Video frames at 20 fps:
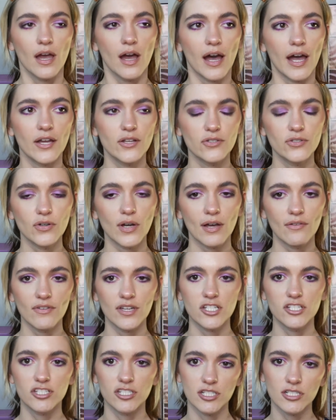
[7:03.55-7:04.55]
I do have a
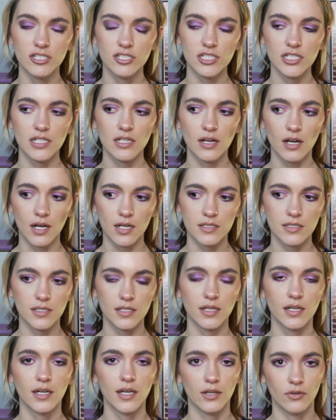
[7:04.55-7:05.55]
Shinji,
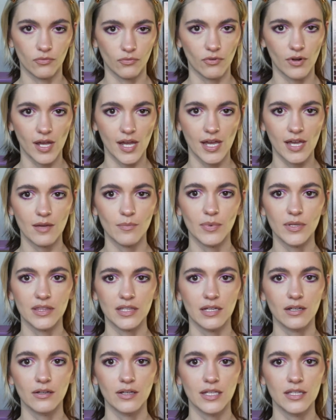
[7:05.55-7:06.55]
Asuka, and Rei, but
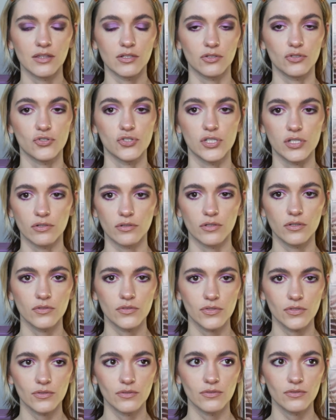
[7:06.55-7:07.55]
they're in their Zero
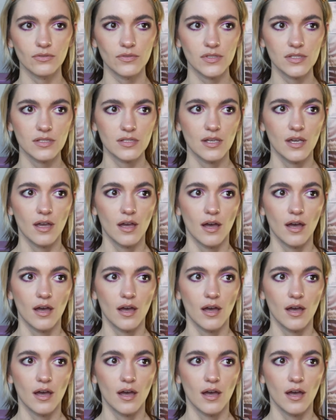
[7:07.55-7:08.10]
suits.